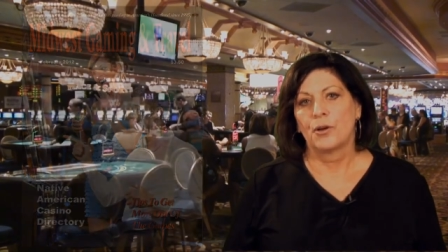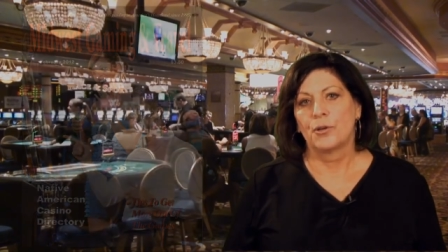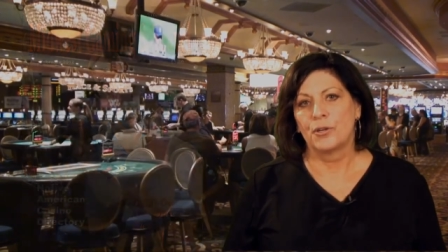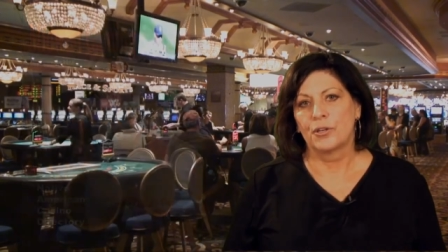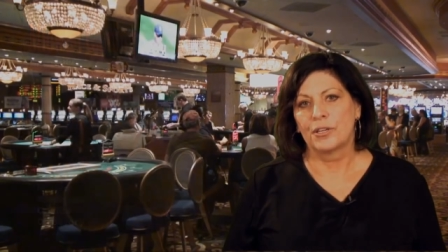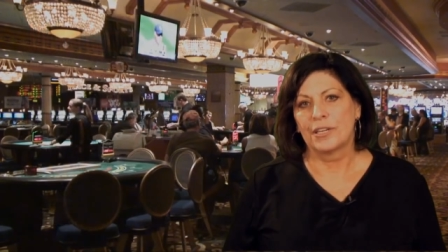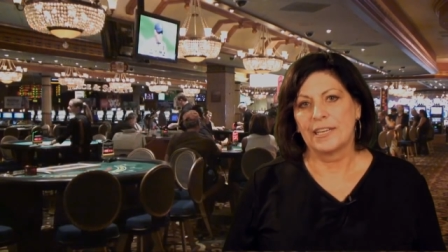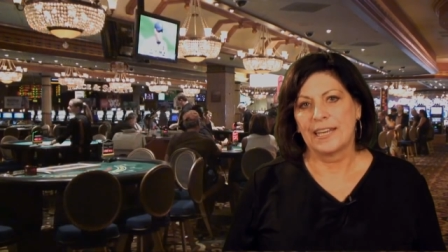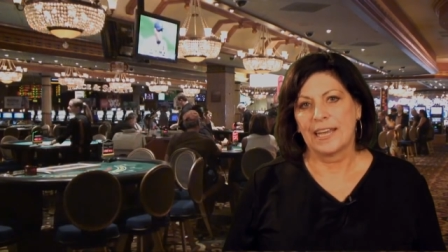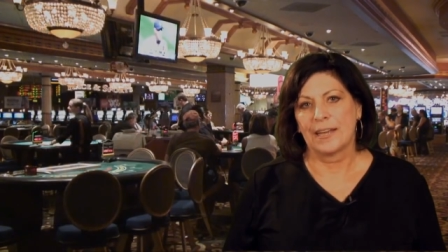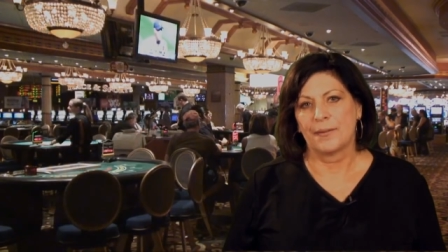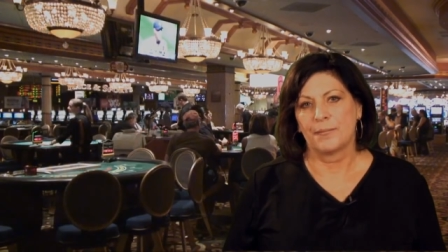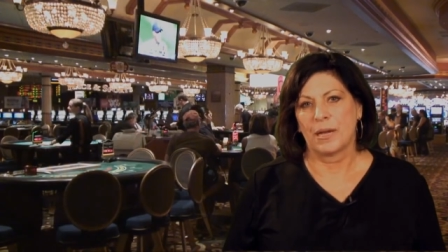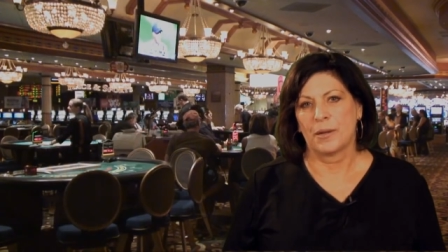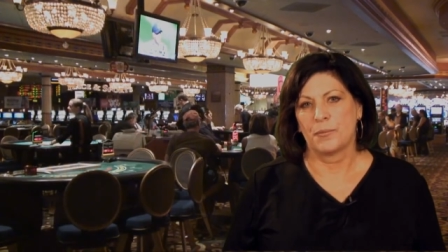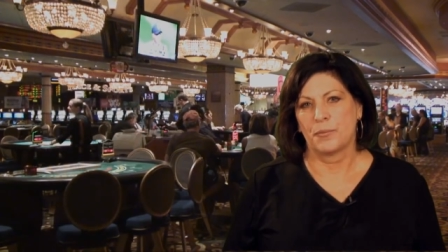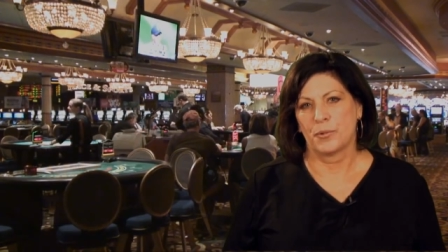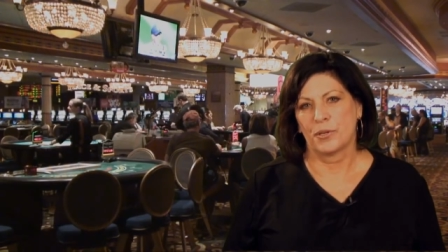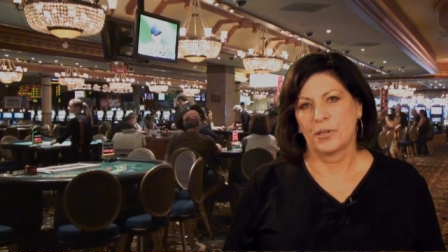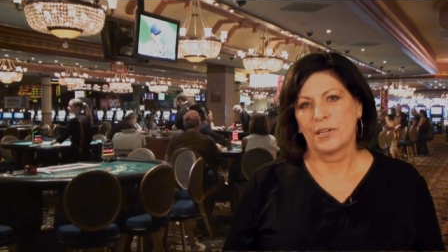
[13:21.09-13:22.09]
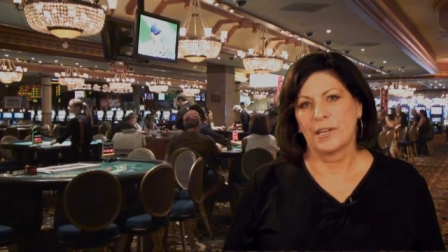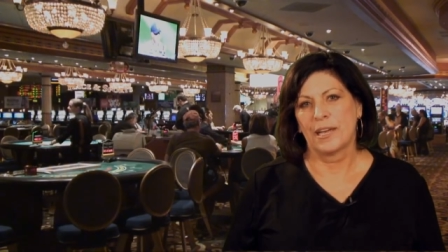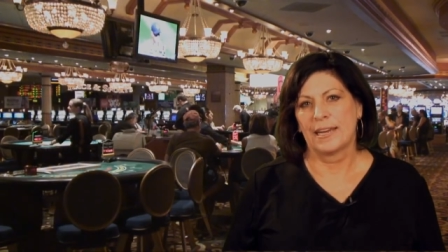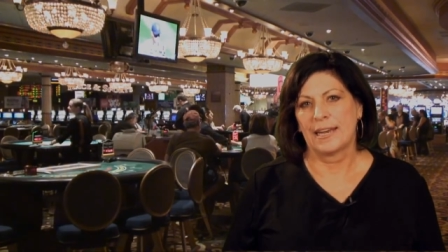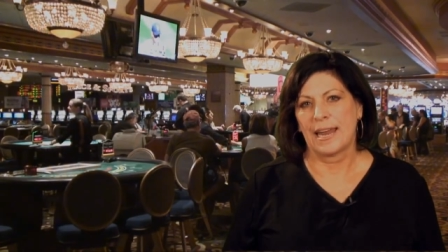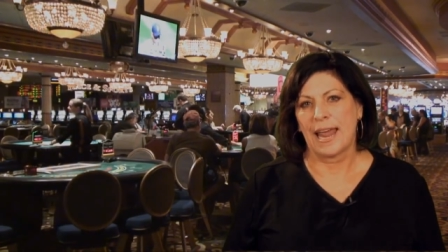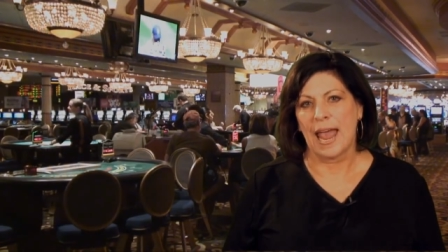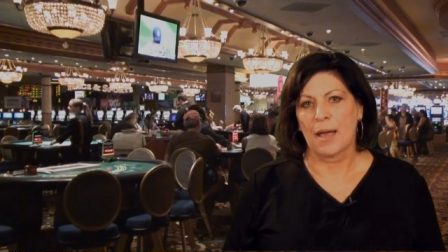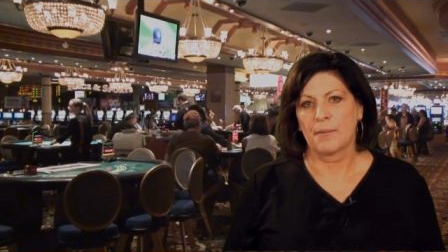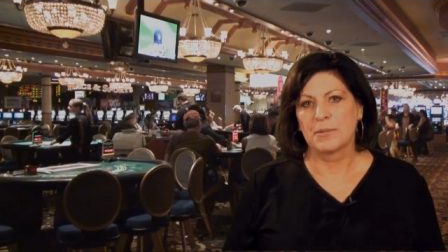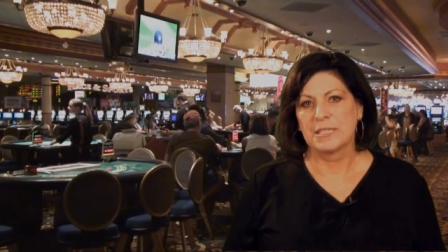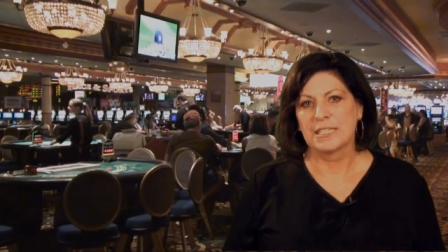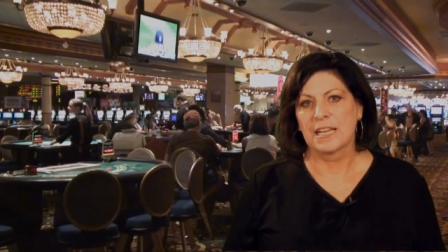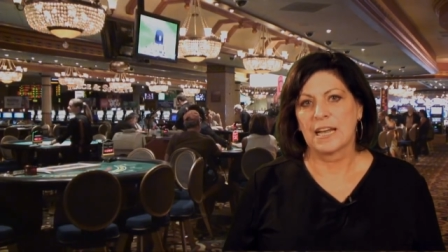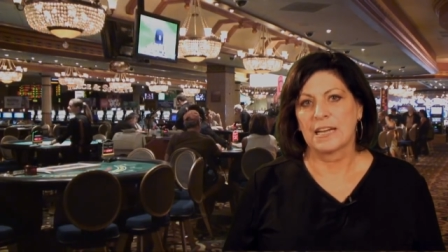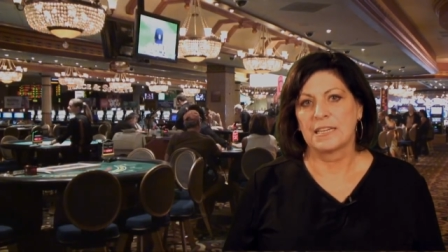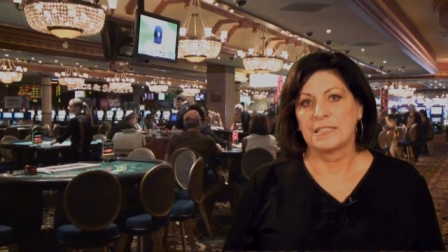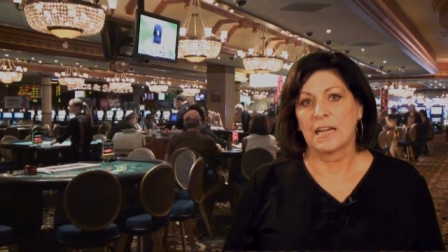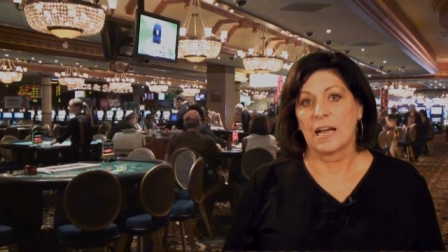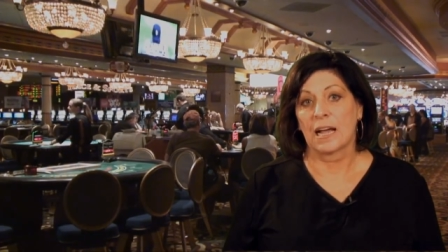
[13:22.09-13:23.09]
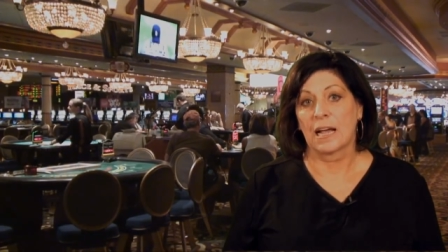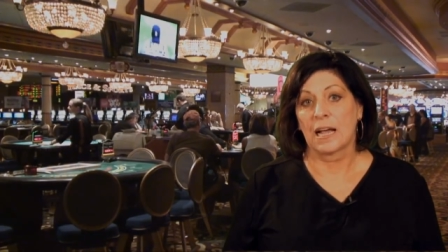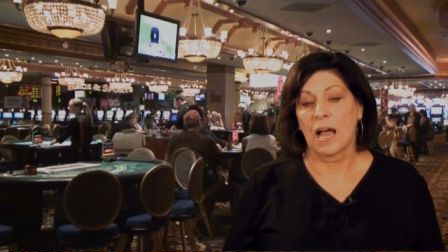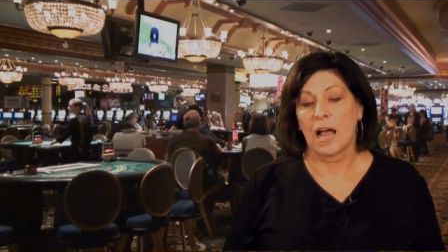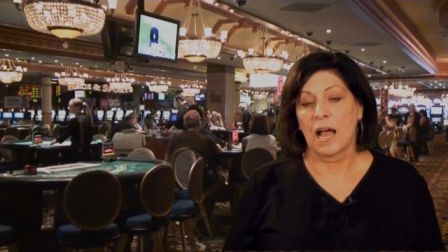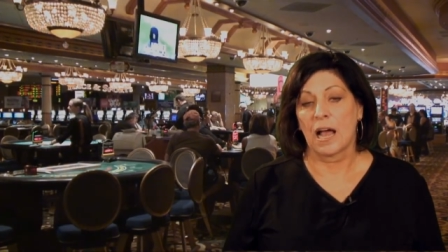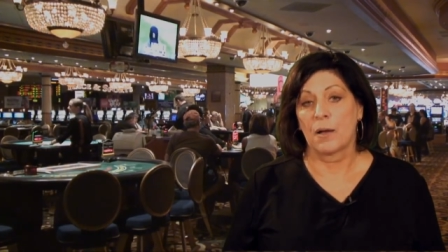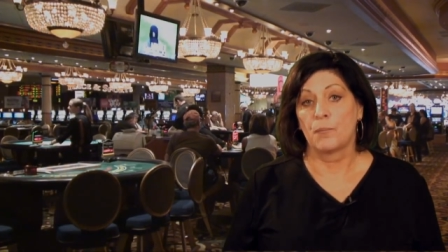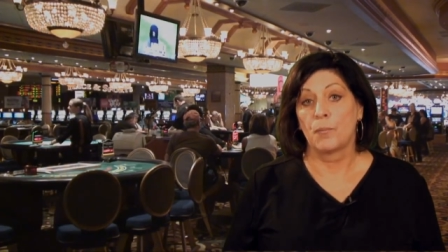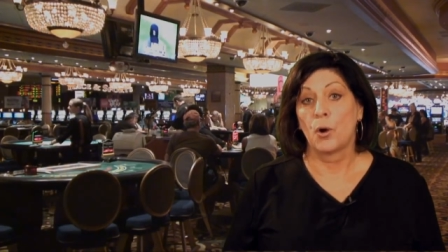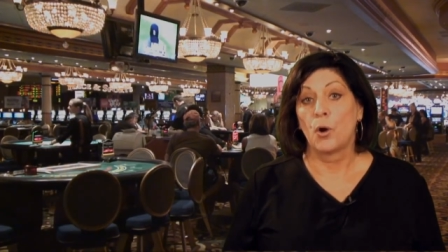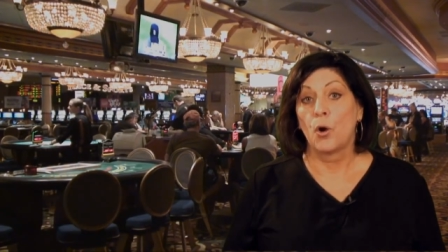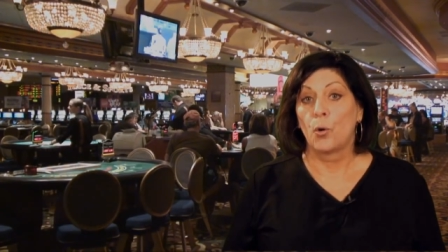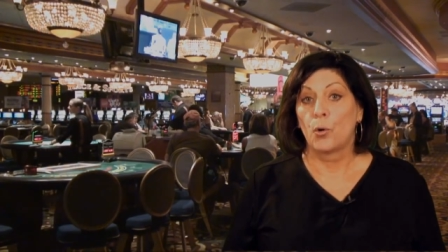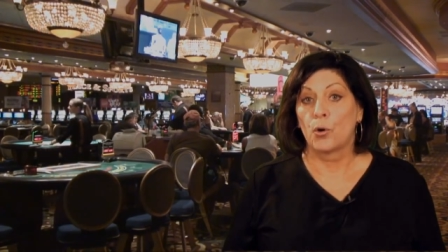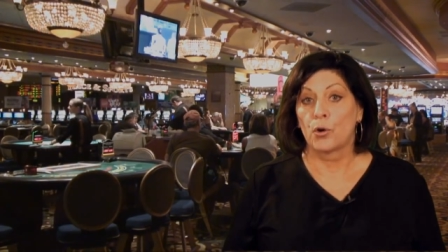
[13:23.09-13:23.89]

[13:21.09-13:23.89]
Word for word: You can get my book at Amazon.com